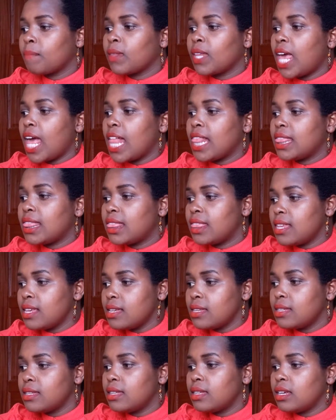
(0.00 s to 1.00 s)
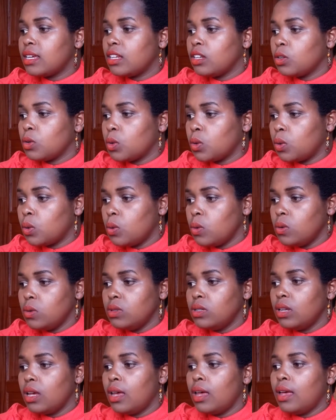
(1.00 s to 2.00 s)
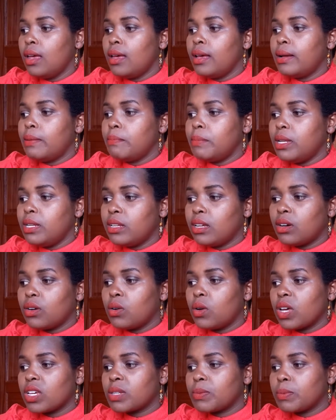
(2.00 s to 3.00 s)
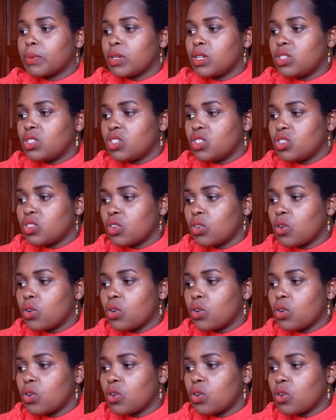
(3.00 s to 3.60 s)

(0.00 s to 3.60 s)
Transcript: and this includes mineral exploitation